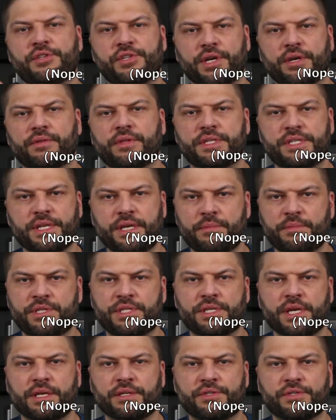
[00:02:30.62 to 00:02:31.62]
shared the same
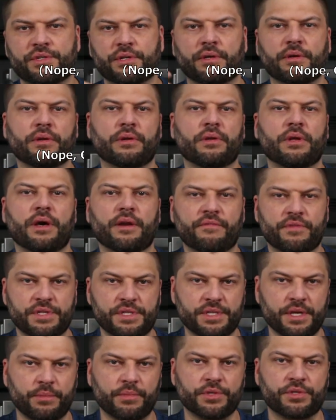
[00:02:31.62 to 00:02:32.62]
sensor and a lot of the
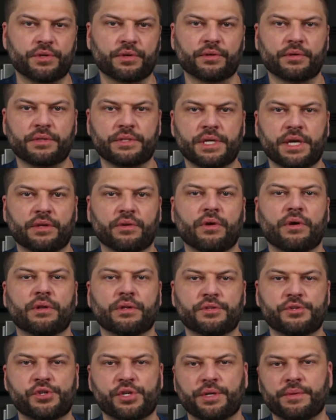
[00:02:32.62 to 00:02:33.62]
same internal
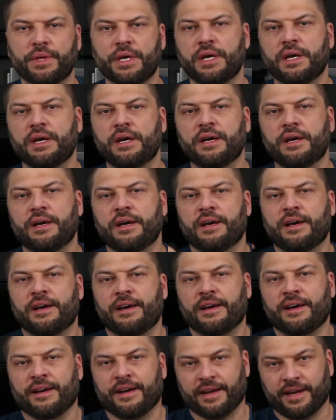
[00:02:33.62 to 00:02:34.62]
technology.
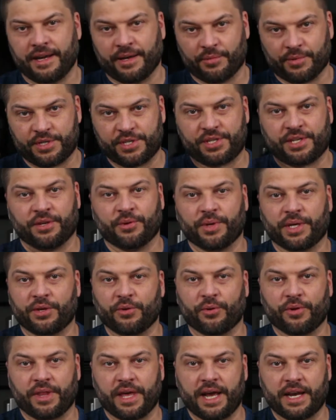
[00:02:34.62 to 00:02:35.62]
And we're just going to
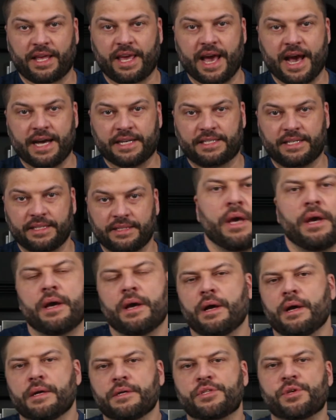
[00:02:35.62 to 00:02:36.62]
ignore that cat.
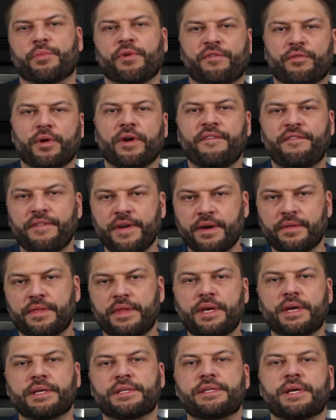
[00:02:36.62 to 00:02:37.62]
So before I found
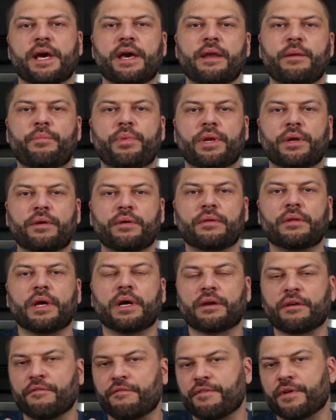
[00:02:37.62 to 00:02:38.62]
this, I had a bit of good
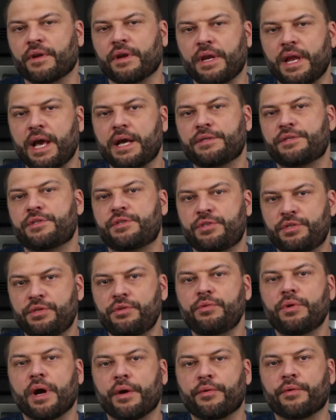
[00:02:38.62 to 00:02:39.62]
luck and found an
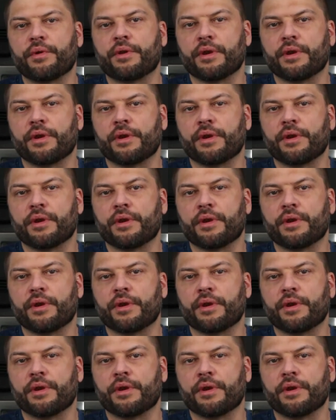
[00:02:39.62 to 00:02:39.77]
S200